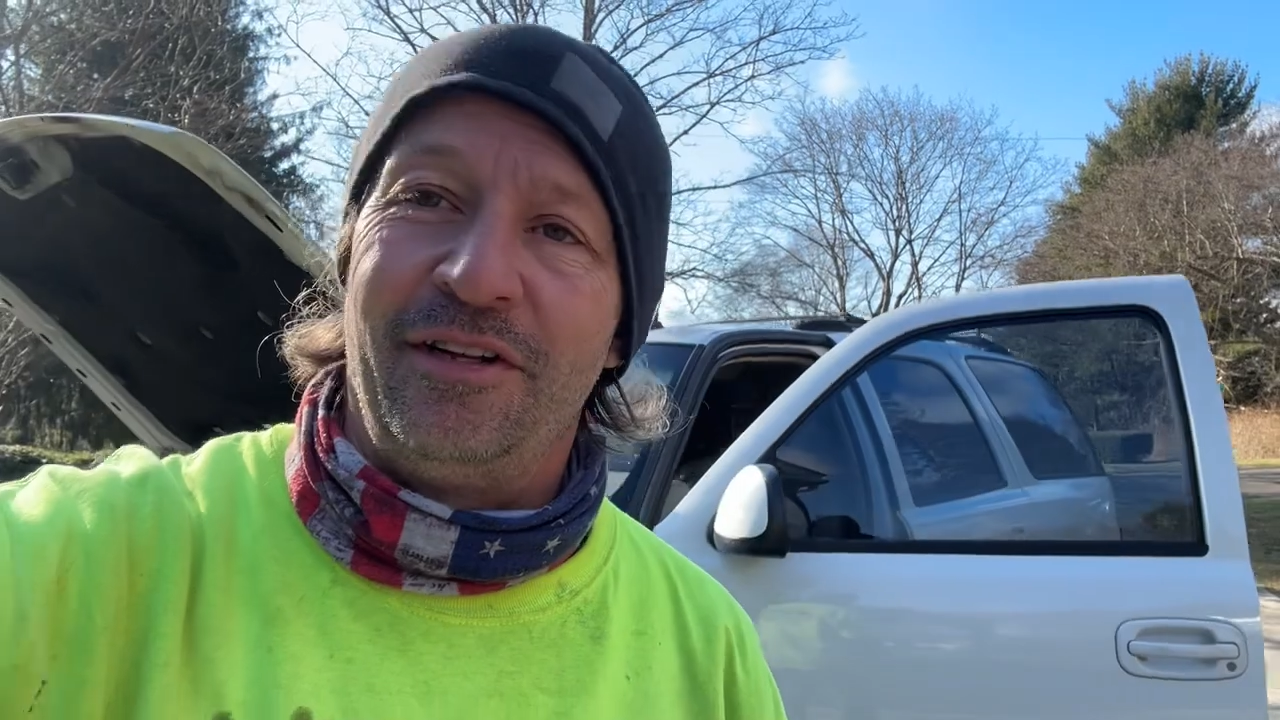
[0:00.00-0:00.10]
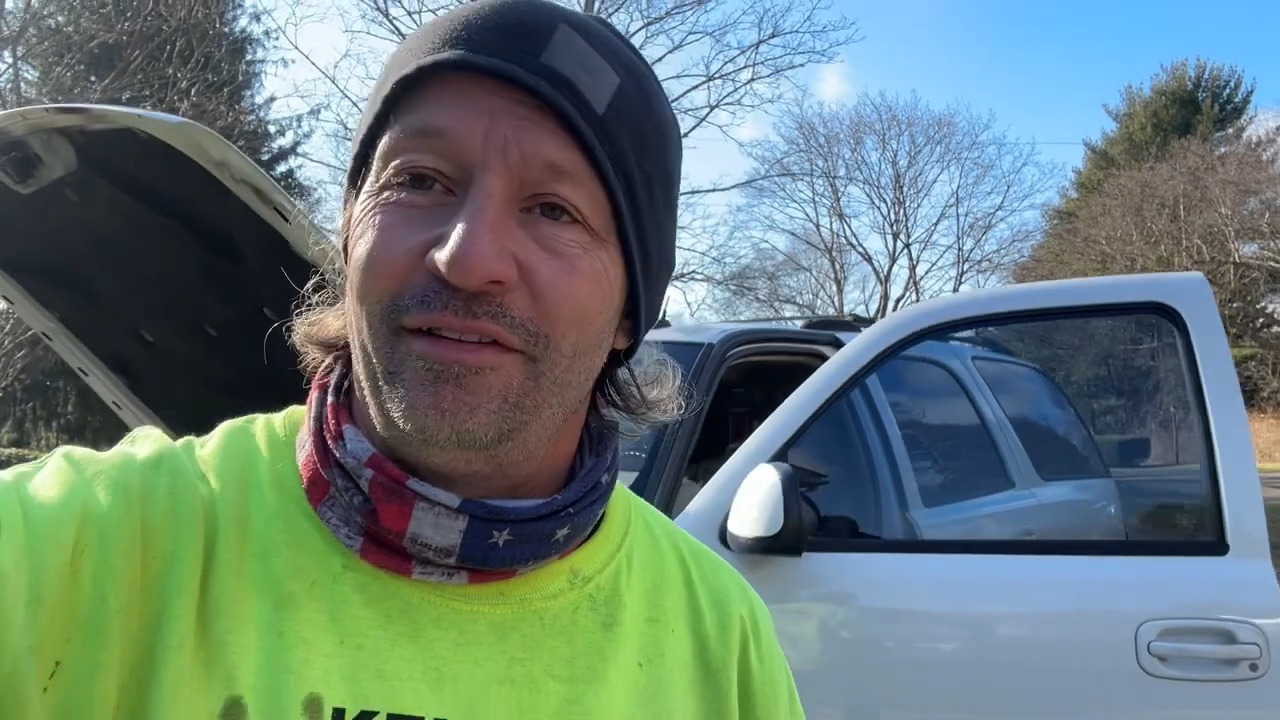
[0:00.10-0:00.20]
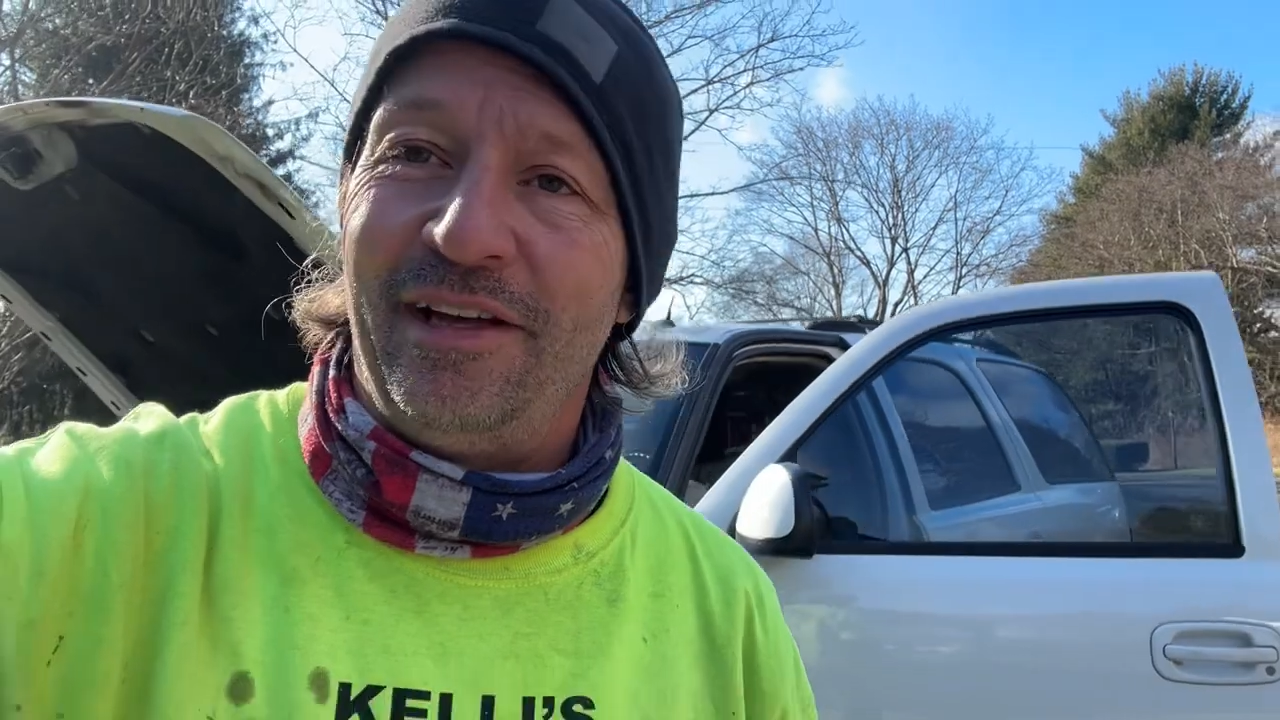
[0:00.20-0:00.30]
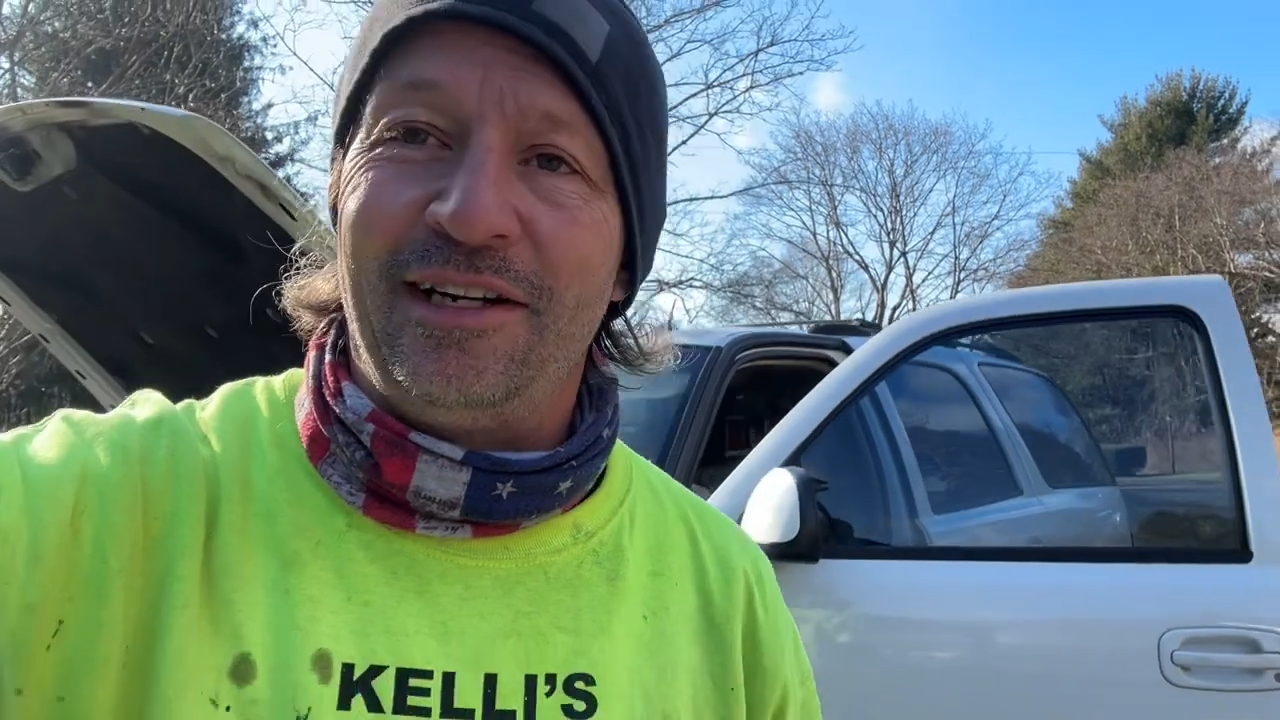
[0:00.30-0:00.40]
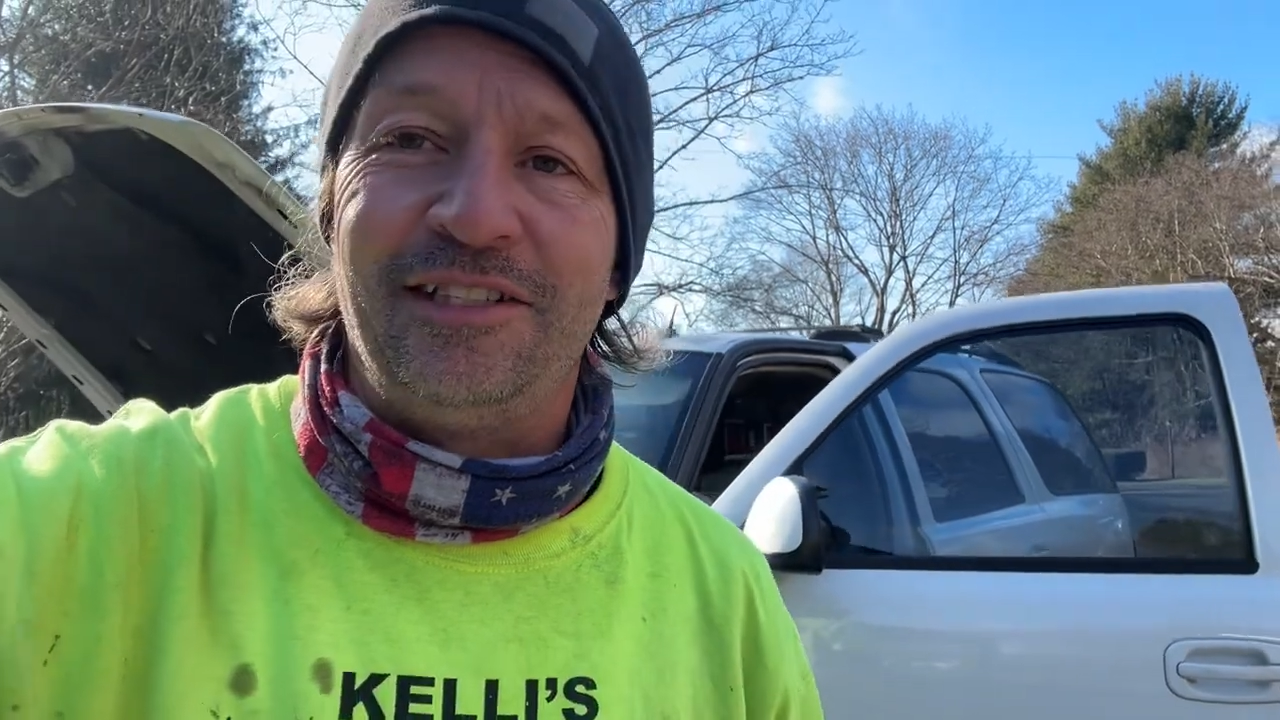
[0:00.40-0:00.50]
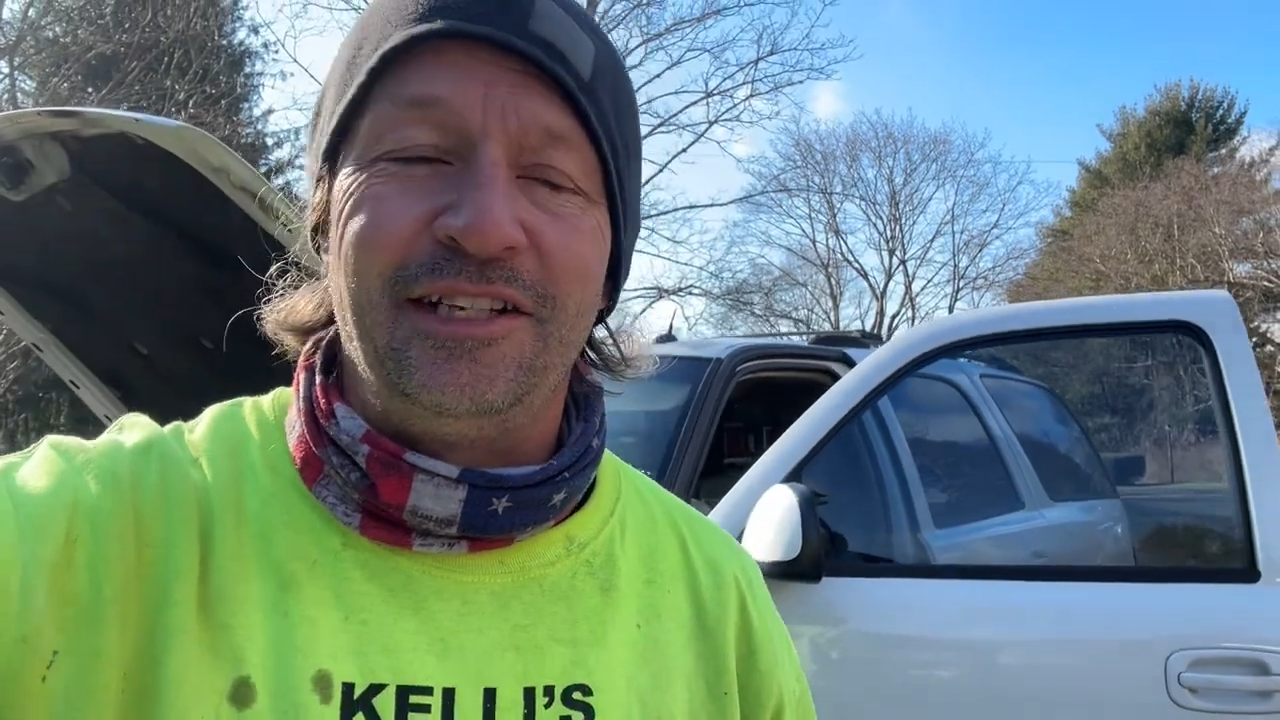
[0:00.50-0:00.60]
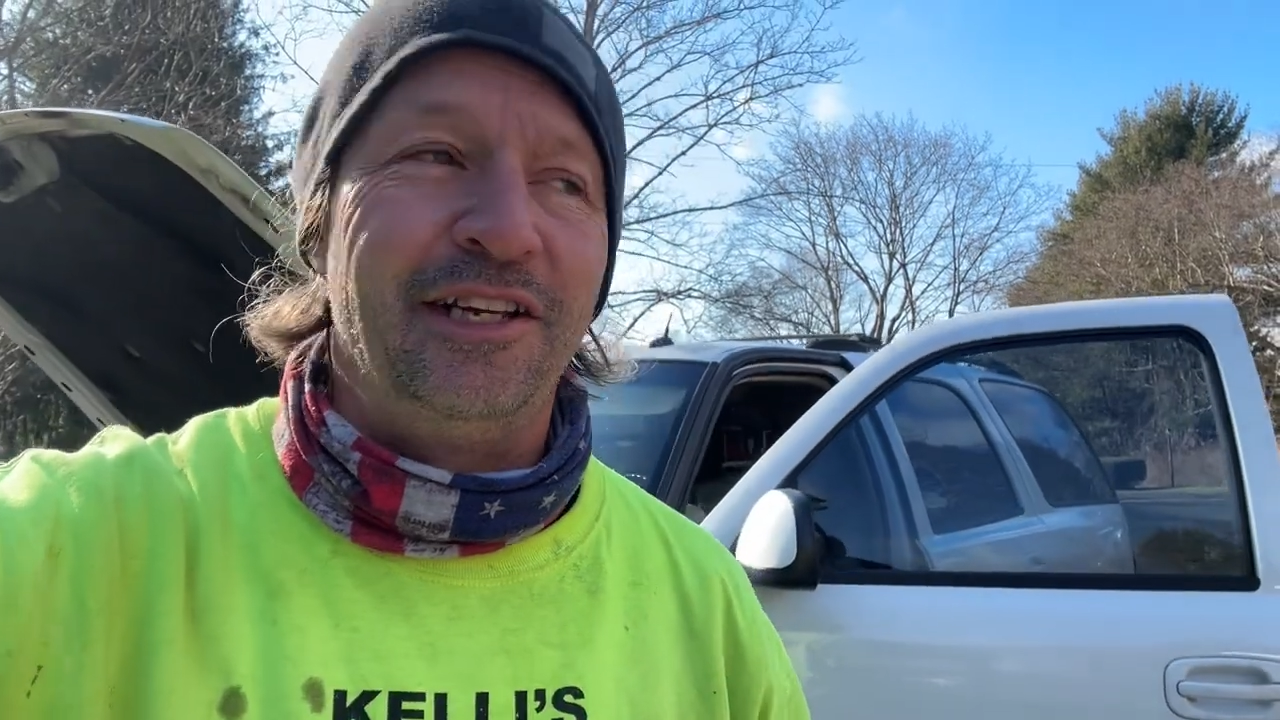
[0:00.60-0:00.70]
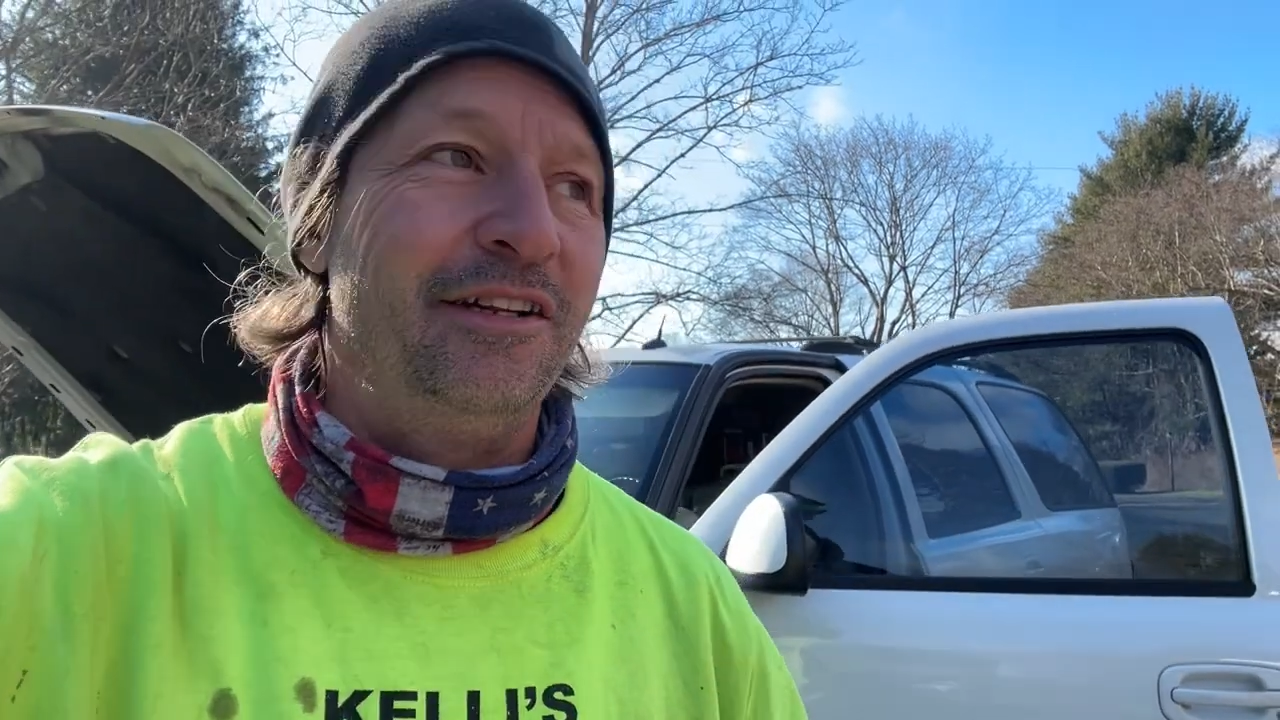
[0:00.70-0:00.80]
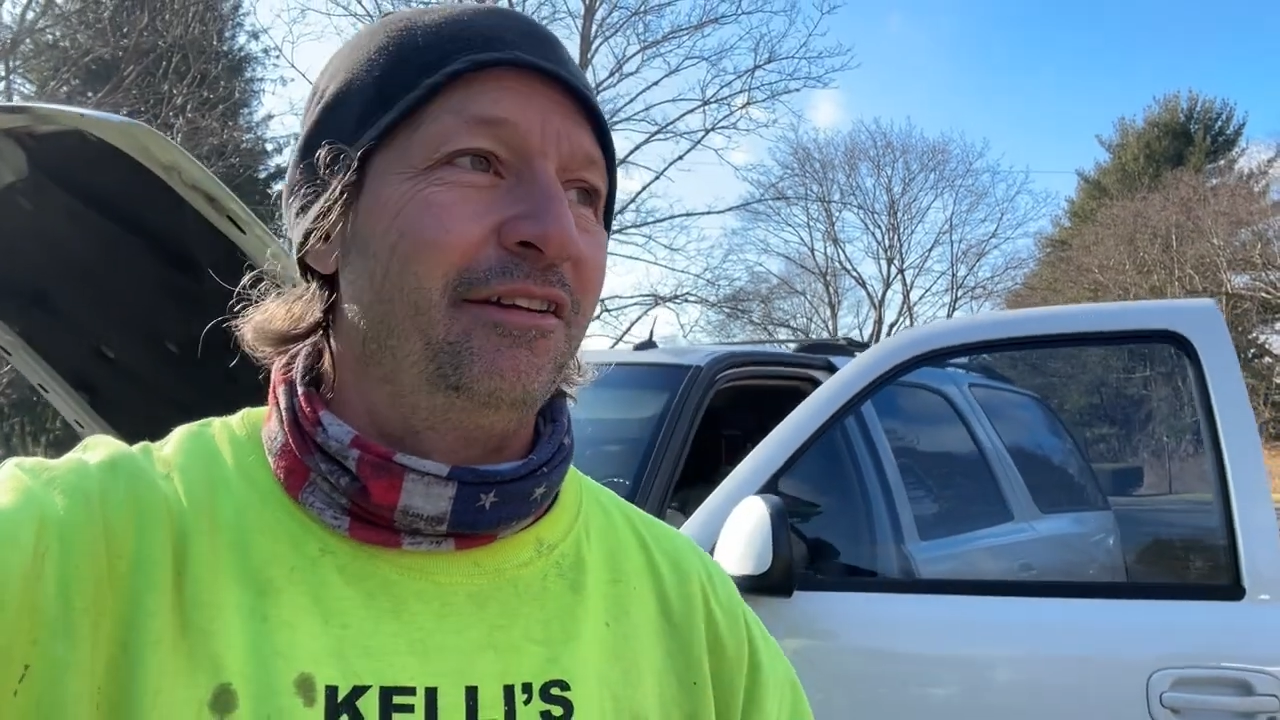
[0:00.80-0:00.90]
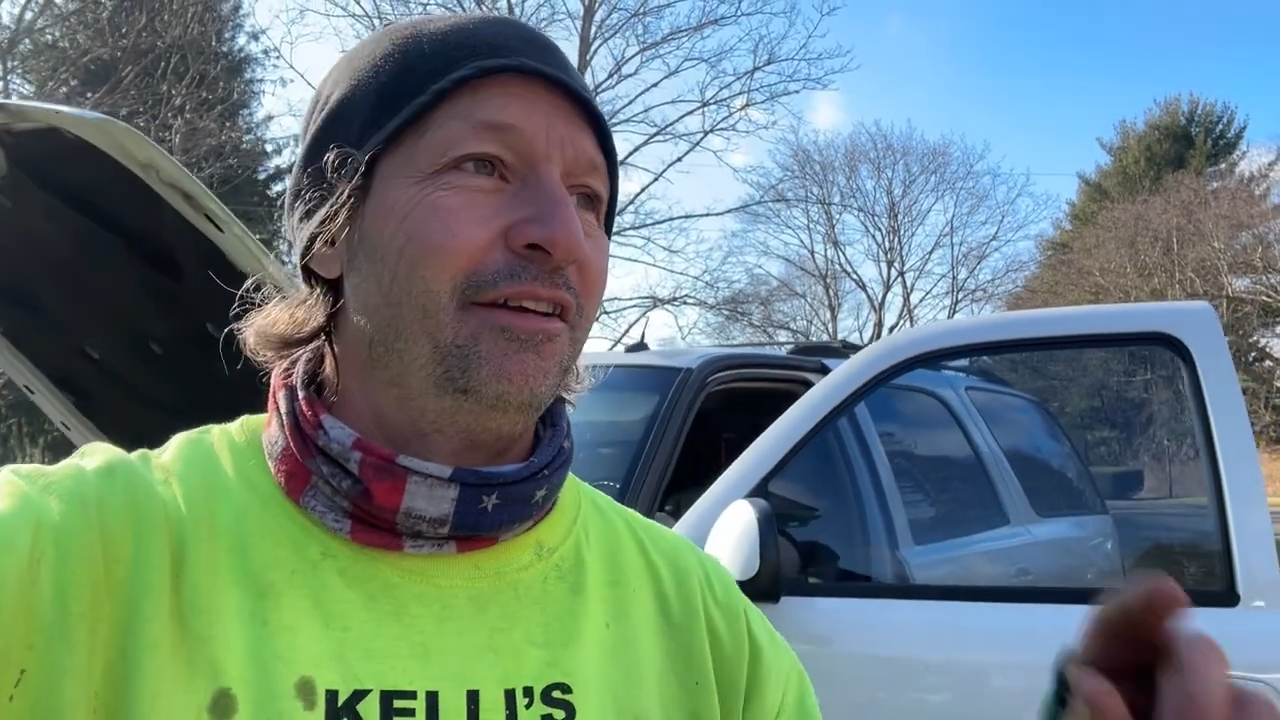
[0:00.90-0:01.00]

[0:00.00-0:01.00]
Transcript: That is it.